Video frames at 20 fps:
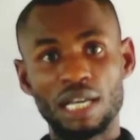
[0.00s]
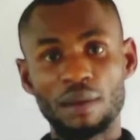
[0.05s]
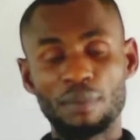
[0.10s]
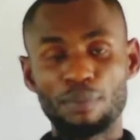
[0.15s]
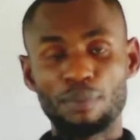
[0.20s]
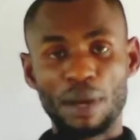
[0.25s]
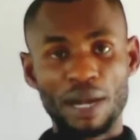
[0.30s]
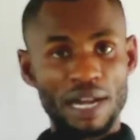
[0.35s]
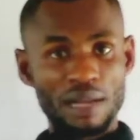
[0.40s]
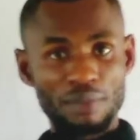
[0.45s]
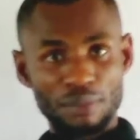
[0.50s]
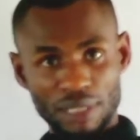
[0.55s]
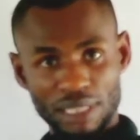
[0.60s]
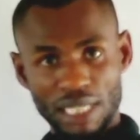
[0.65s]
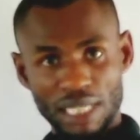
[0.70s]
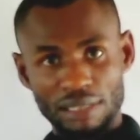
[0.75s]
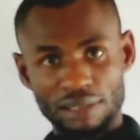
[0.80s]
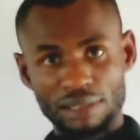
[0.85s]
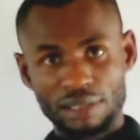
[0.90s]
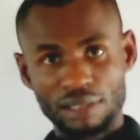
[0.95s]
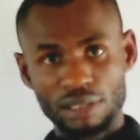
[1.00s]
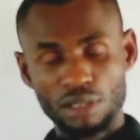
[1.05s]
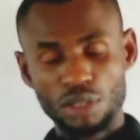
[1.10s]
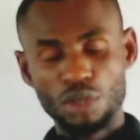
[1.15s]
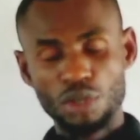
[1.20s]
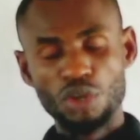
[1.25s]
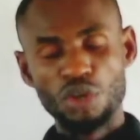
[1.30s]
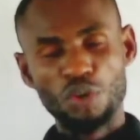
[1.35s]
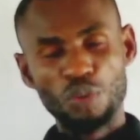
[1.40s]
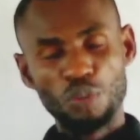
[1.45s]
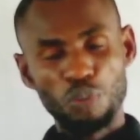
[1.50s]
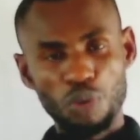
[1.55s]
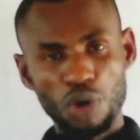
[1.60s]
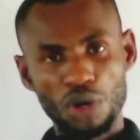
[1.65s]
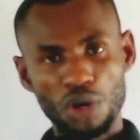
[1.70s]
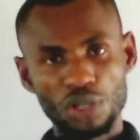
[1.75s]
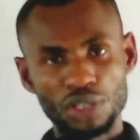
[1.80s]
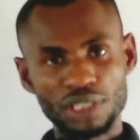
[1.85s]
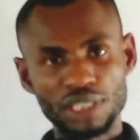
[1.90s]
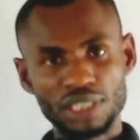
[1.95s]
parameters.
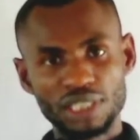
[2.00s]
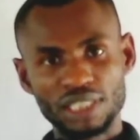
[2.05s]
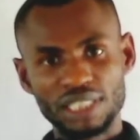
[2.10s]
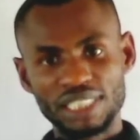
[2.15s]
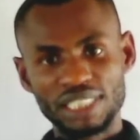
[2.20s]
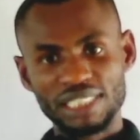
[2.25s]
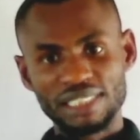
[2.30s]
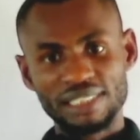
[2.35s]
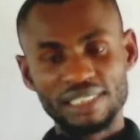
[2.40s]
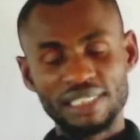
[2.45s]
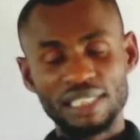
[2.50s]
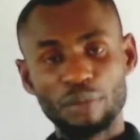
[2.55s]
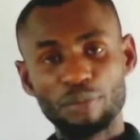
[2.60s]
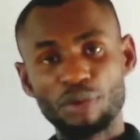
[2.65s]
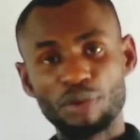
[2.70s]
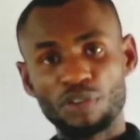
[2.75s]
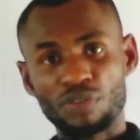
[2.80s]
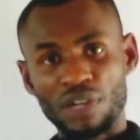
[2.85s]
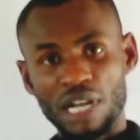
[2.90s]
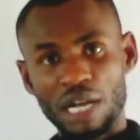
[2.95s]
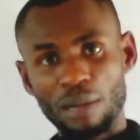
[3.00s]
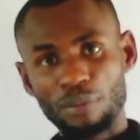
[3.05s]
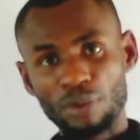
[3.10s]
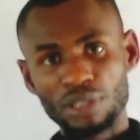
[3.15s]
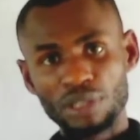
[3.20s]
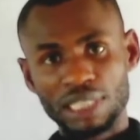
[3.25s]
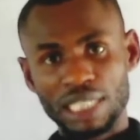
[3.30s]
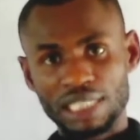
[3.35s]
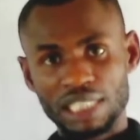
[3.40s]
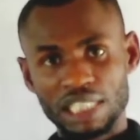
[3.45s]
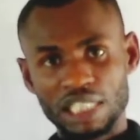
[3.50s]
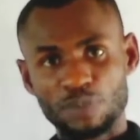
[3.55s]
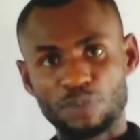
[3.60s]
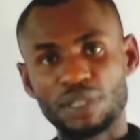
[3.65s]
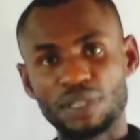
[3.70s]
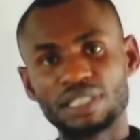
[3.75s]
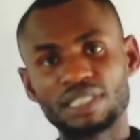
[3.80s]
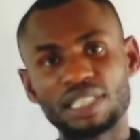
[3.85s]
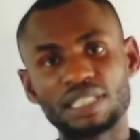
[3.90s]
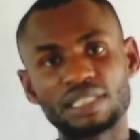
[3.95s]
One is the number of carbon that is
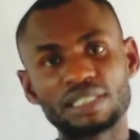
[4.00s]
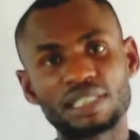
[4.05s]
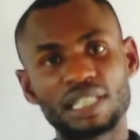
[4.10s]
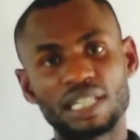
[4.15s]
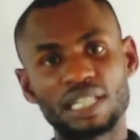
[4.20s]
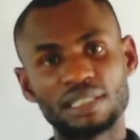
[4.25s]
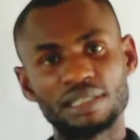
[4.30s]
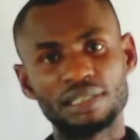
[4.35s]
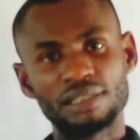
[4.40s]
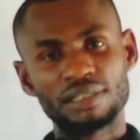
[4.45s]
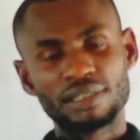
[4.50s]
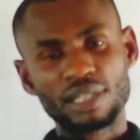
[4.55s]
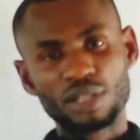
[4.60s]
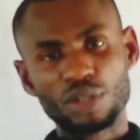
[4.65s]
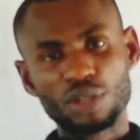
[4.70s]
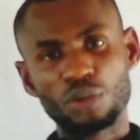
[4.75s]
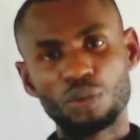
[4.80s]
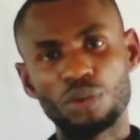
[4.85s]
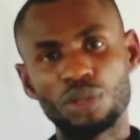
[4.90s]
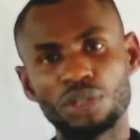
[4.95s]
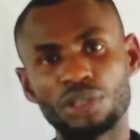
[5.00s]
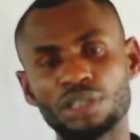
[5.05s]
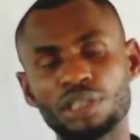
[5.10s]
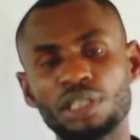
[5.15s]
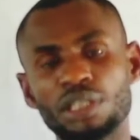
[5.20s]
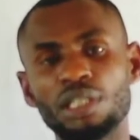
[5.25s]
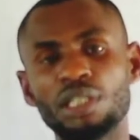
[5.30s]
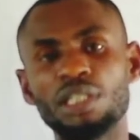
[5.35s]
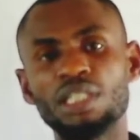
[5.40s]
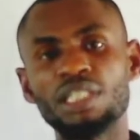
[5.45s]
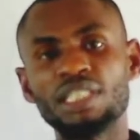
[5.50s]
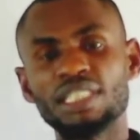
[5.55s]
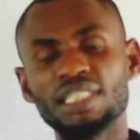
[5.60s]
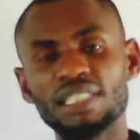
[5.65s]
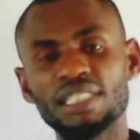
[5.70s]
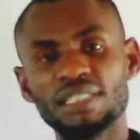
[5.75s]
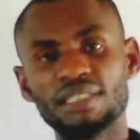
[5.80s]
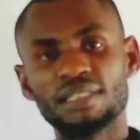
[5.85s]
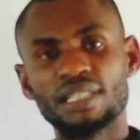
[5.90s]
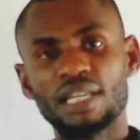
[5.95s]
present, and the second one
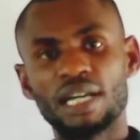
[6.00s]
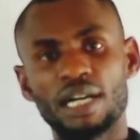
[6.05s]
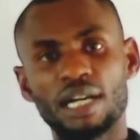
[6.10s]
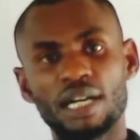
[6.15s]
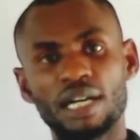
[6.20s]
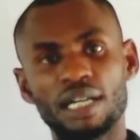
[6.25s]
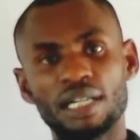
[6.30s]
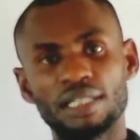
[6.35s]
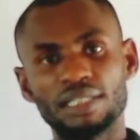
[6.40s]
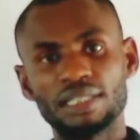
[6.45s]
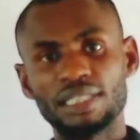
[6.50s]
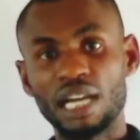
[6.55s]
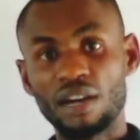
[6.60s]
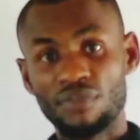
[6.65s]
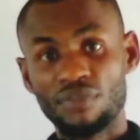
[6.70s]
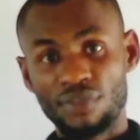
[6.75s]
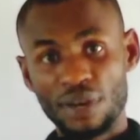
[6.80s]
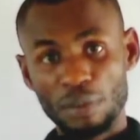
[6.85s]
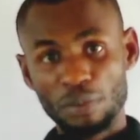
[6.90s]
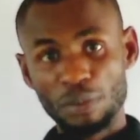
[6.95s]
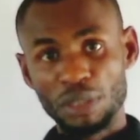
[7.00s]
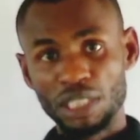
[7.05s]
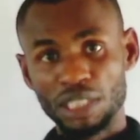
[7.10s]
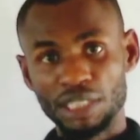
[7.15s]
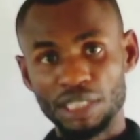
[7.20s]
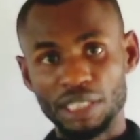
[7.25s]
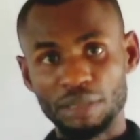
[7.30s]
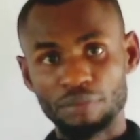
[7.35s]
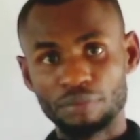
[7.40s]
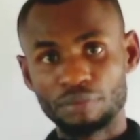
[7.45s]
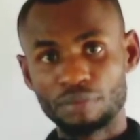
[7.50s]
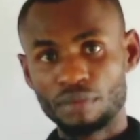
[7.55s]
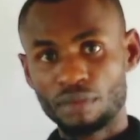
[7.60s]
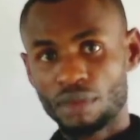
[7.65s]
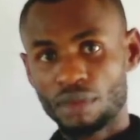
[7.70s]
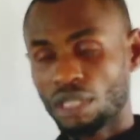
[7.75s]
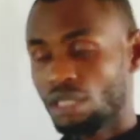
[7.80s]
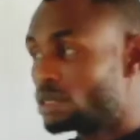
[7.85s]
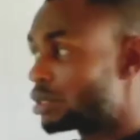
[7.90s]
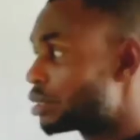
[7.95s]
is their family name.
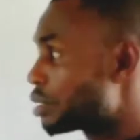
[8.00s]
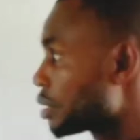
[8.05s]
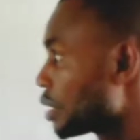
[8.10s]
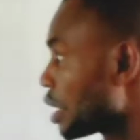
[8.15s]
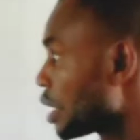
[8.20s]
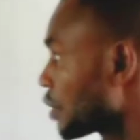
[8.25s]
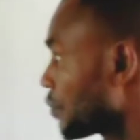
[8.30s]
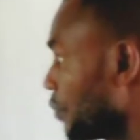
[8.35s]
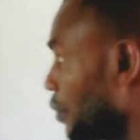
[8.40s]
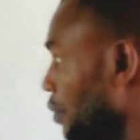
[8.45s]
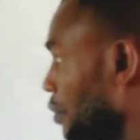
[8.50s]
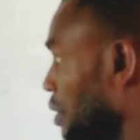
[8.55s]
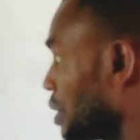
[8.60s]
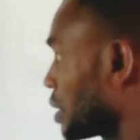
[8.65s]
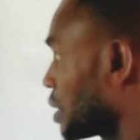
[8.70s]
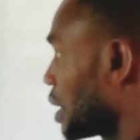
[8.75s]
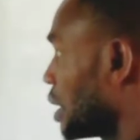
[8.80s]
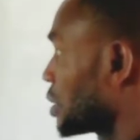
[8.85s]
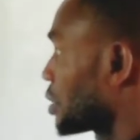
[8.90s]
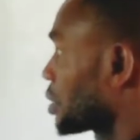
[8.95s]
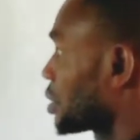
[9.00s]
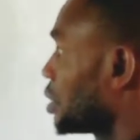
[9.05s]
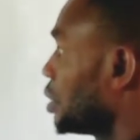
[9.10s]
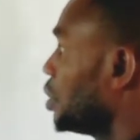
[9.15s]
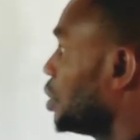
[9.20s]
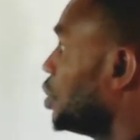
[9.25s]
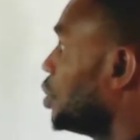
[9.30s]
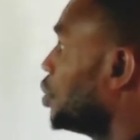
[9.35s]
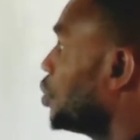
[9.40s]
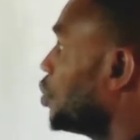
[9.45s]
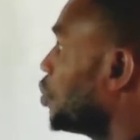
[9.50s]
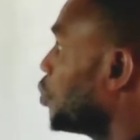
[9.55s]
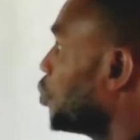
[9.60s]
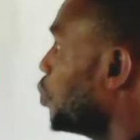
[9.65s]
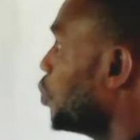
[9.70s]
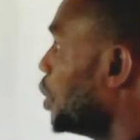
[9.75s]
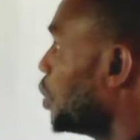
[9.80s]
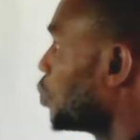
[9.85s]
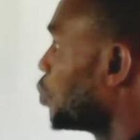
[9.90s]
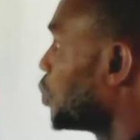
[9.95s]
Take for instance,
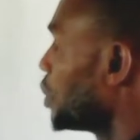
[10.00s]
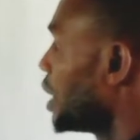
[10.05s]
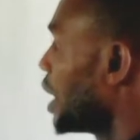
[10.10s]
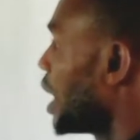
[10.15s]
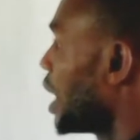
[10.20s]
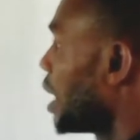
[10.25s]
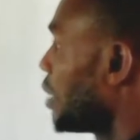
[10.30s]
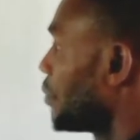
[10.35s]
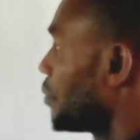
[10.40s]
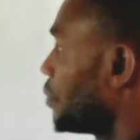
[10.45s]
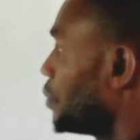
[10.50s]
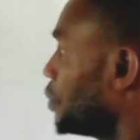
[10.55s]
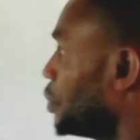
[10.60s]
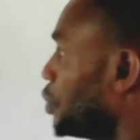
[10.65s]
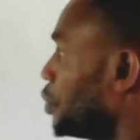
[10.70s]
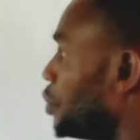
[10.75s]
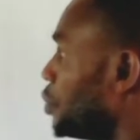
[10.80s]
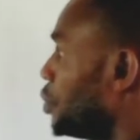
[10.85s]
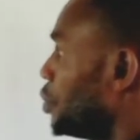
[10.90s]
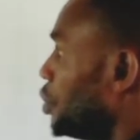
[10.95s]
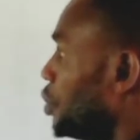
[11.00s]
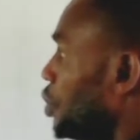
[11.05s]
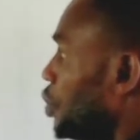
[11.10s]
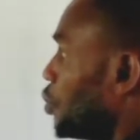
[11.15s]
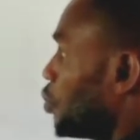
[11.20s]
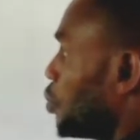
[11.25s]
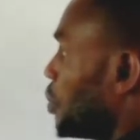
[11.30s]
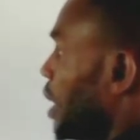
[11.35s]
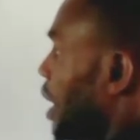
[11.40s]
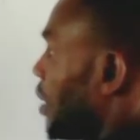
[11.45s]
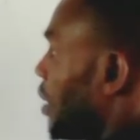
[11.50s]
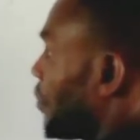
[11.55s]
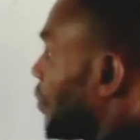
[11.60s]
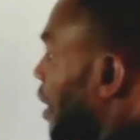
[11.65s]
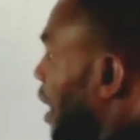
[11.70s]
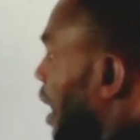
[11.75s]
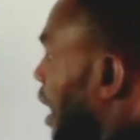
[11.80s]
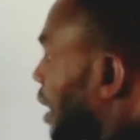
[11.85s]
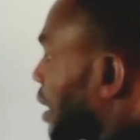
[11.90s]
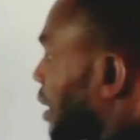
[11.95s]
when we have
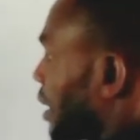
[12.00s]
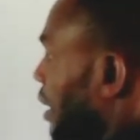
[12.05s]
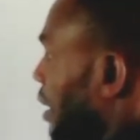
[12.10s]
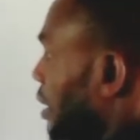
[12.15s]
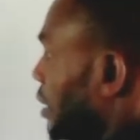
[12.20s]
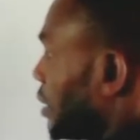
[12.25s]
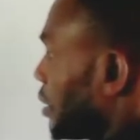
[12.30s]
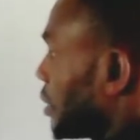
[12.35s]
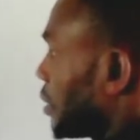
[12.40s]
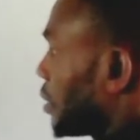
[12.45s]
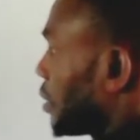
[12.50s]
alkane